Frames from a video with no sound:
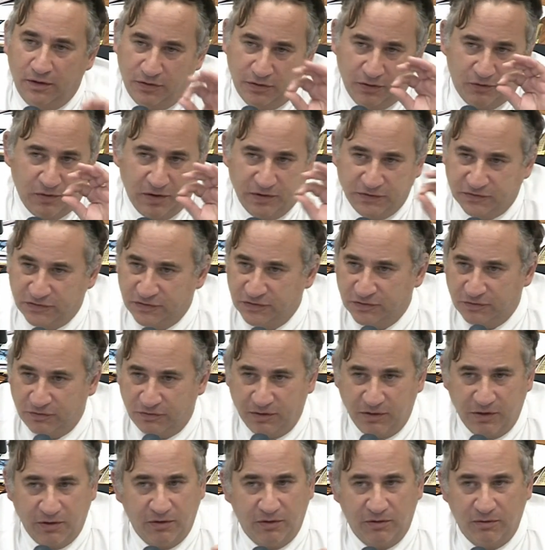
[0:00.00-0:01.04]
The questions are
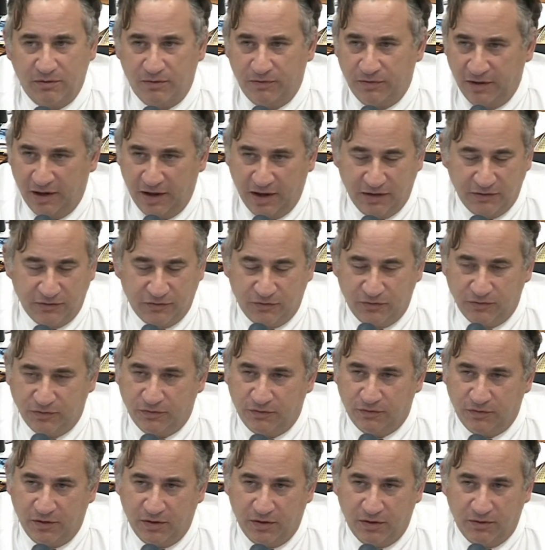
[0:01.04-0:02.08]
there, the answers
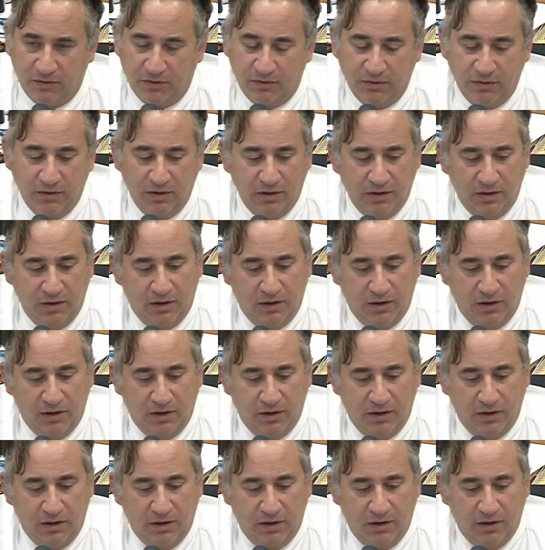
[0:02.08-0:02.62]
are there.